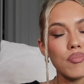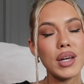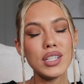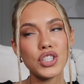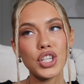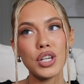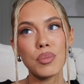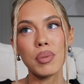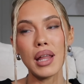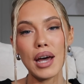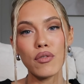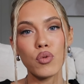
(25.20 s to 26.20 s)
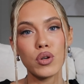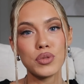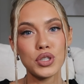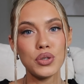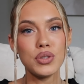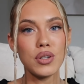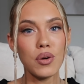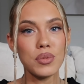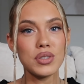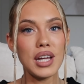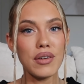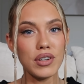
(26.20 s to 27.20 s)
mentioned platform shoes in
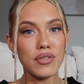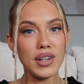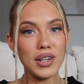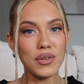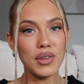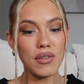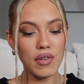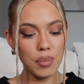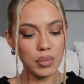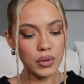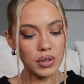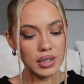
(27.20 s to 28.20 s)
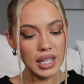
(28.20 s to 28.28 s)
almost every video that I've uploaded